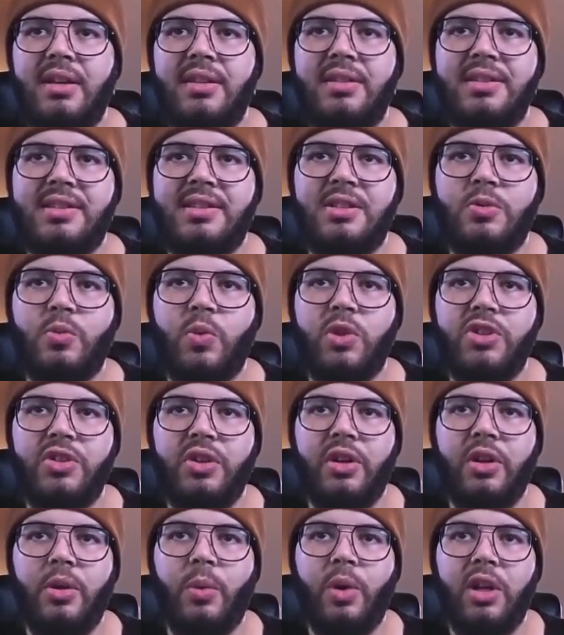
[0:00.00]
This is what
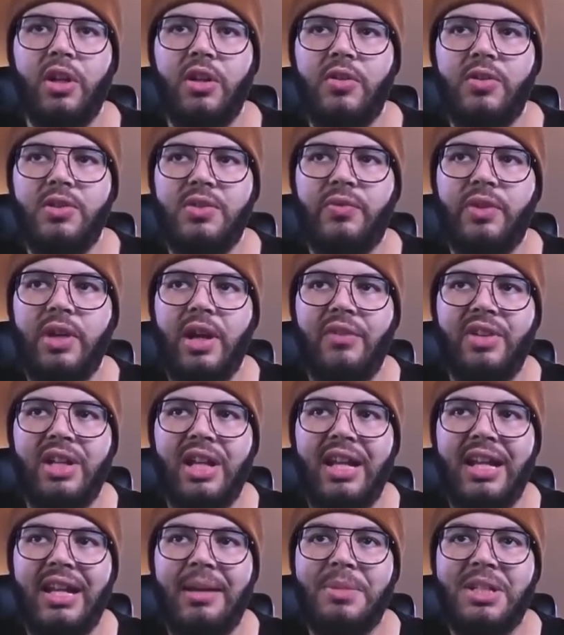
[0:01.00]
you're going to want to use if you have an
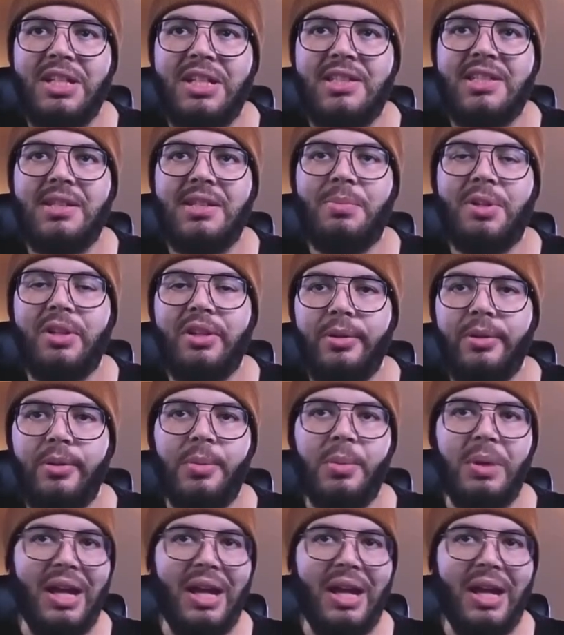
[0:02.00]
AMD CPU.